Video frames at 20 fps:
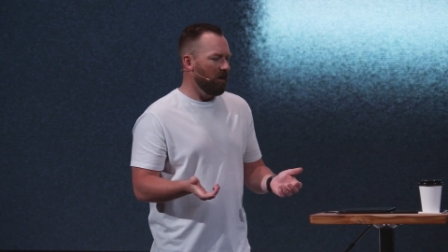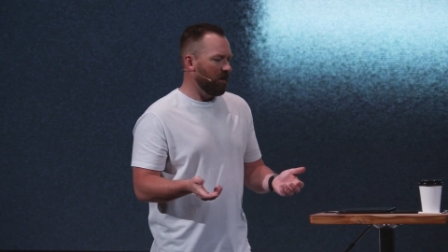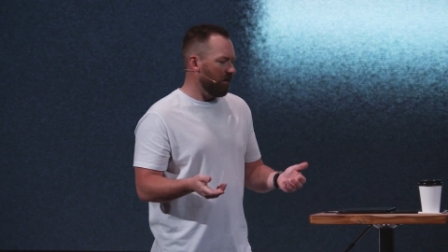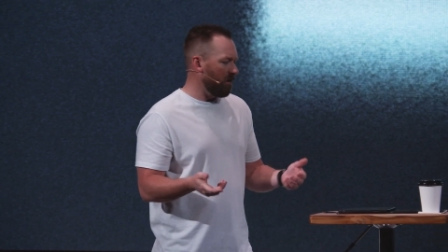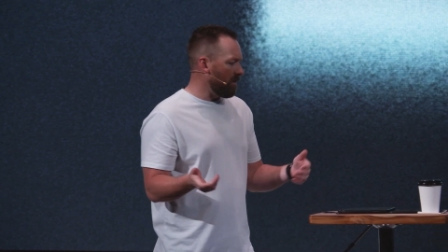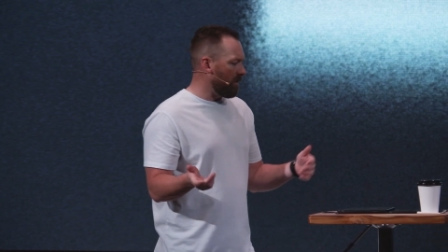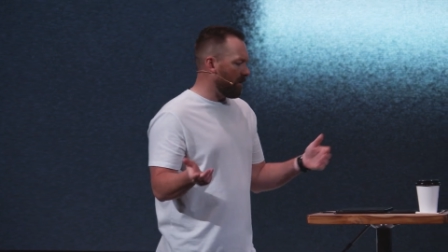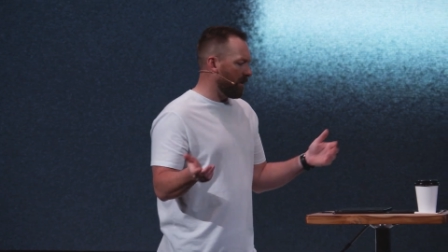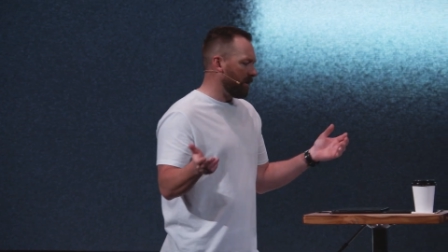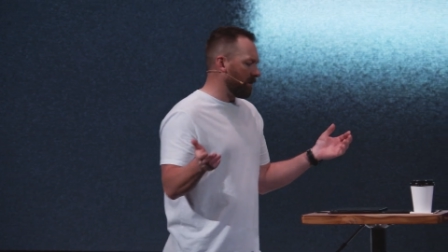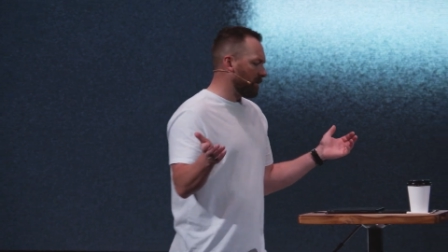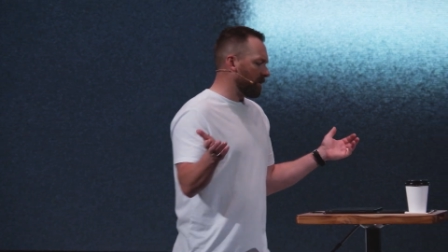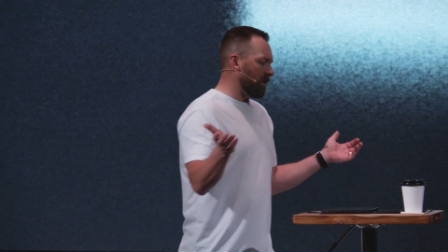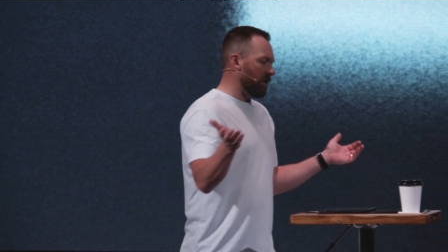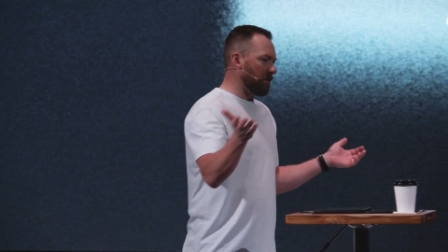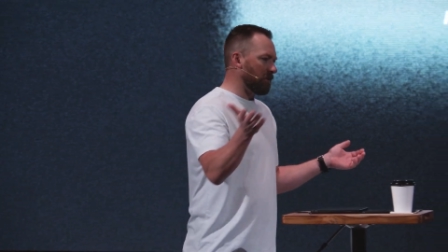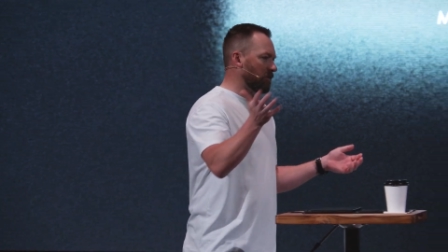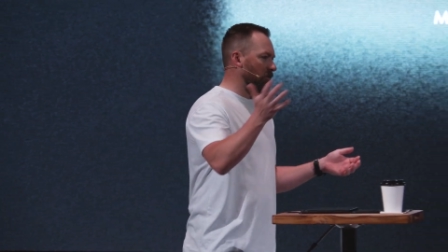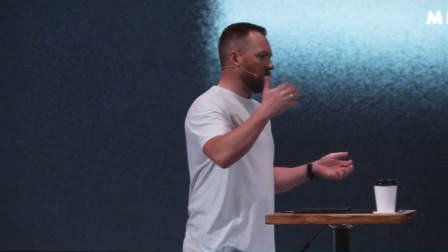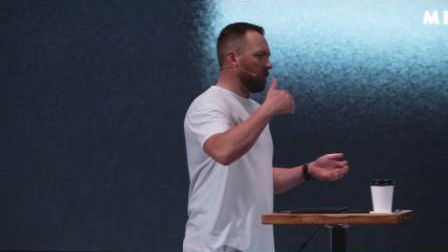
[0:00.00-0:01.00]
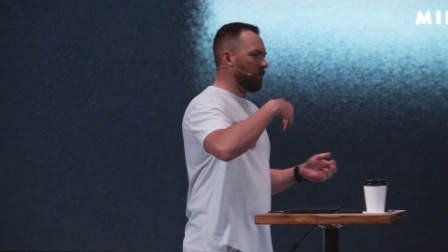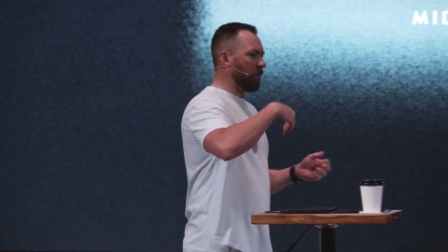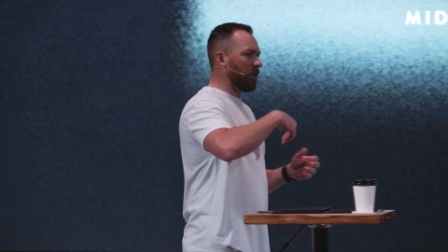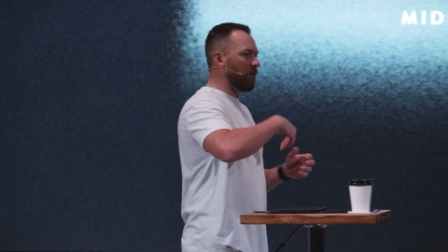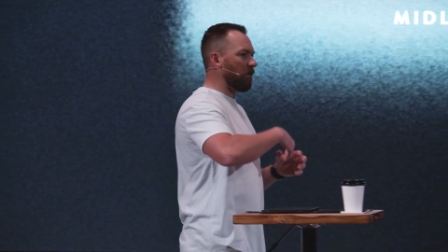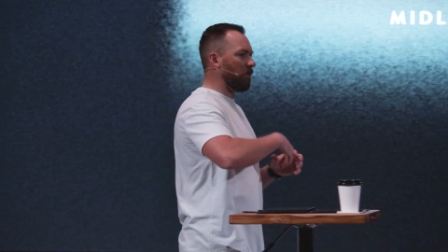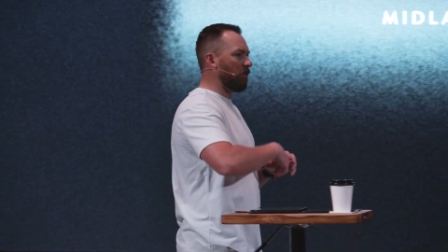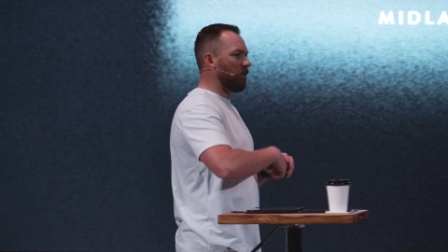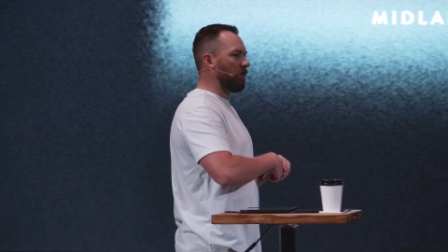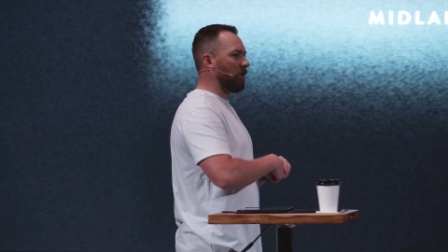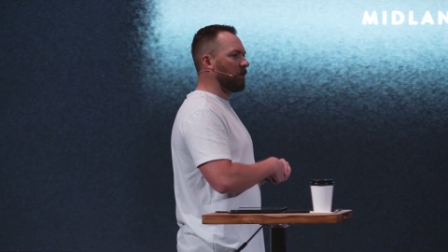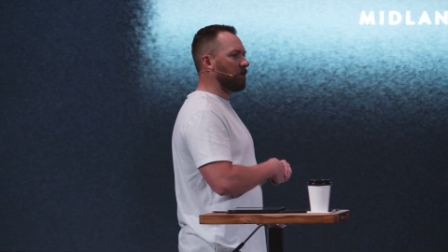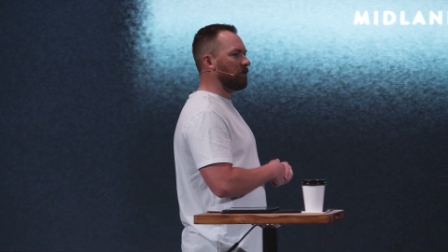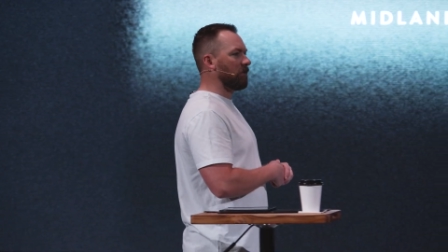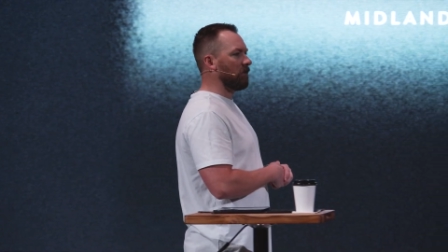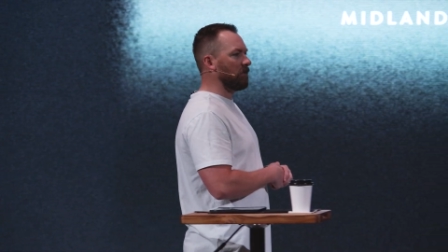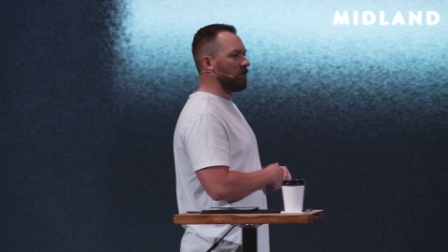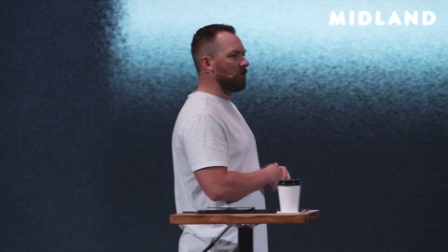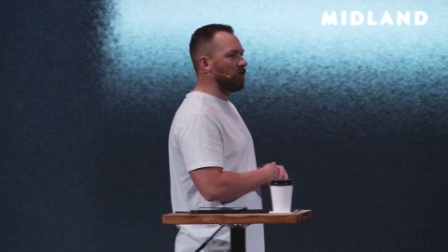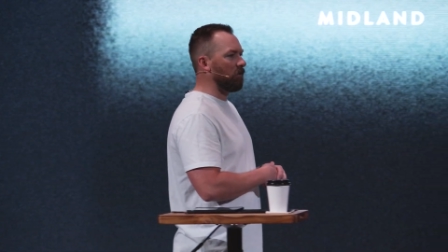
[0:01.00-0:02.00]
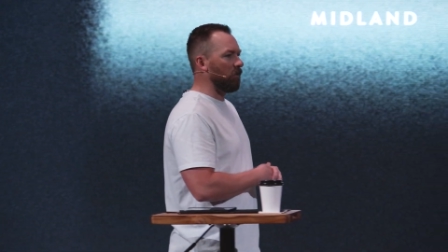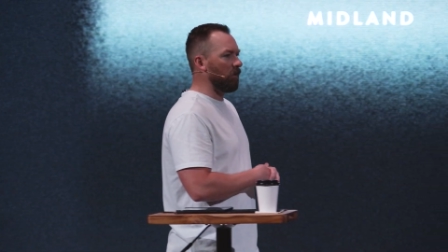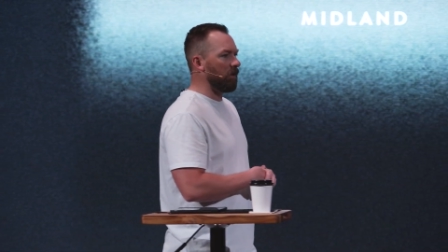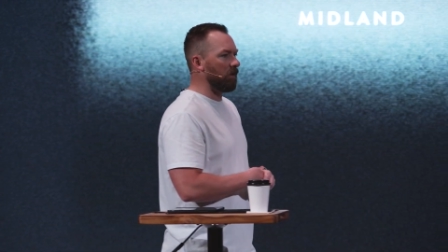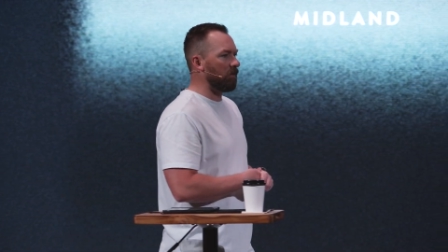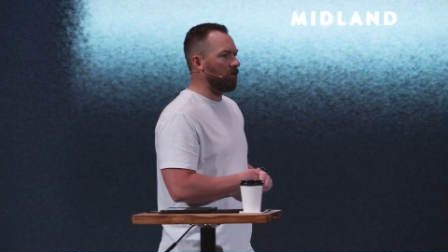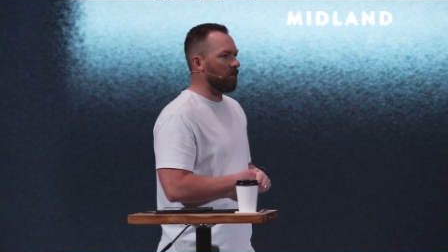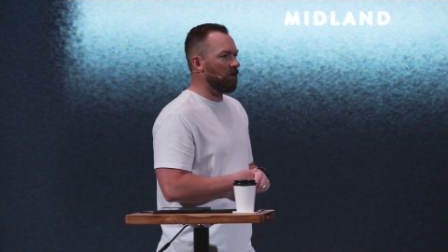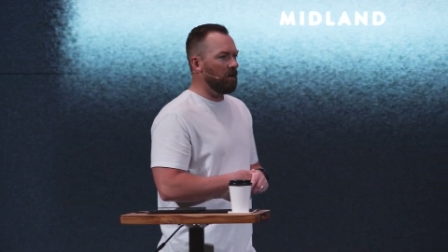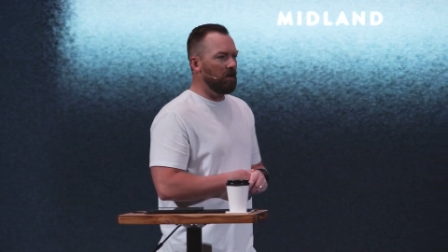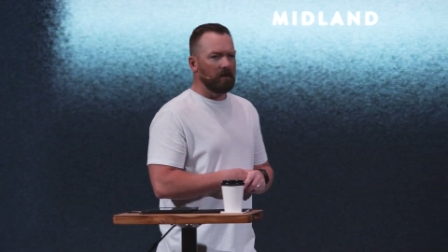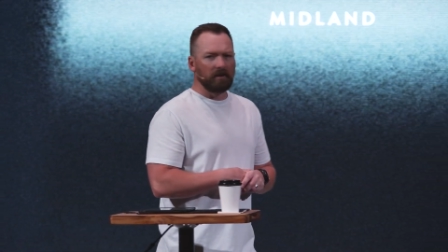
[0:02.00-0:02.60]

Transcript: no, nah, he's got so many other things to deal with